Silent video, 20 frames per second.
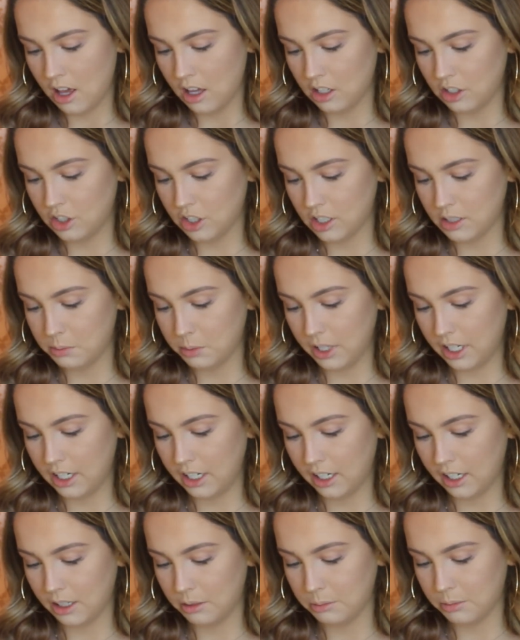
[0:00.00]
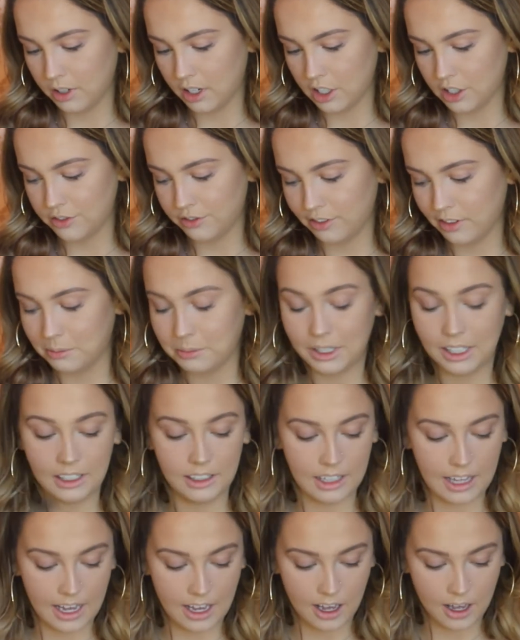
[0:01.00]
Just Blending In brush from
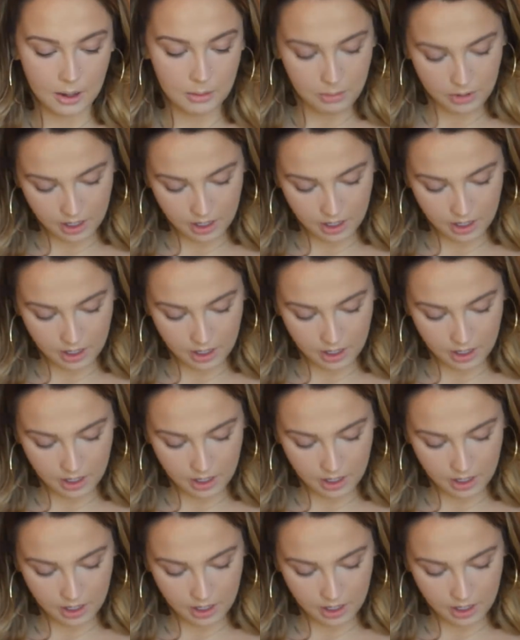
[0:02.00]
Lab.